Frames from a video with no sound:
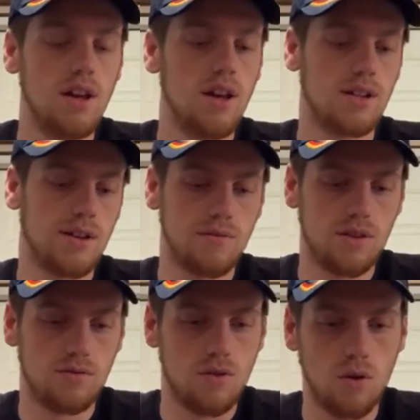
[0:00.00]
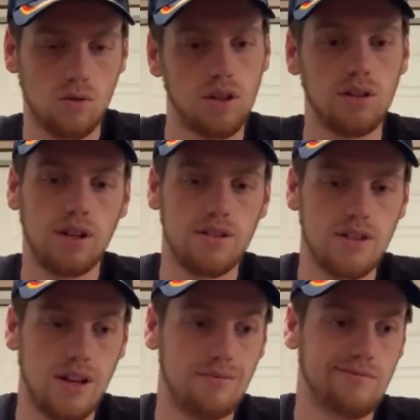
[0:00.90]
Except for Rogue One, because
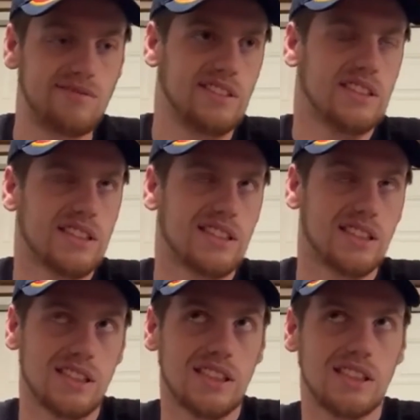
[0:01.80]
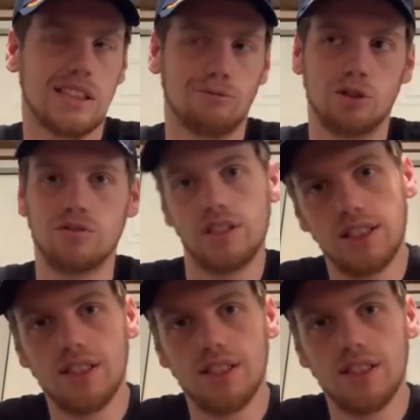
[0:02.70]
I like that movie.